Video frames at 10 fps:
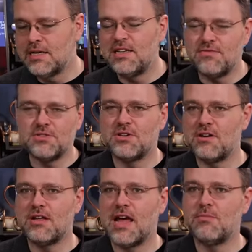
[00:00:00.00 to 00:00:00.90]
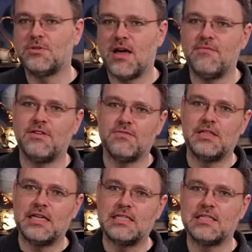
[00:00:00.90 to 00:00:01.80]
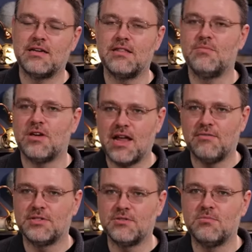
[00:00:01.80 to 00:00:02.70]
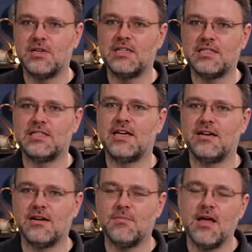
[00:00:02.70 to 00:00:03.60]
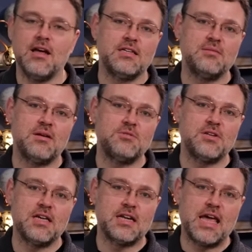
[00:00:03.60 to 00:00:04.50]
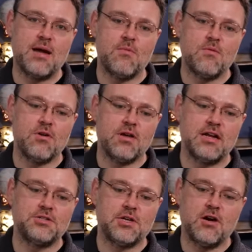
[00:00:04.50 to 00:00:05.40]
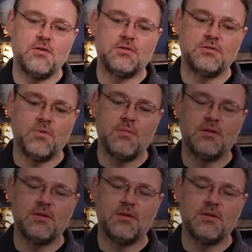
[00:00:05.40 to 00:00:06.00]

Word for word: Different security cameras will have different lenses on them. You can have a zoom lens and set it up. Sometimes you can get a camera where you can actually go into its web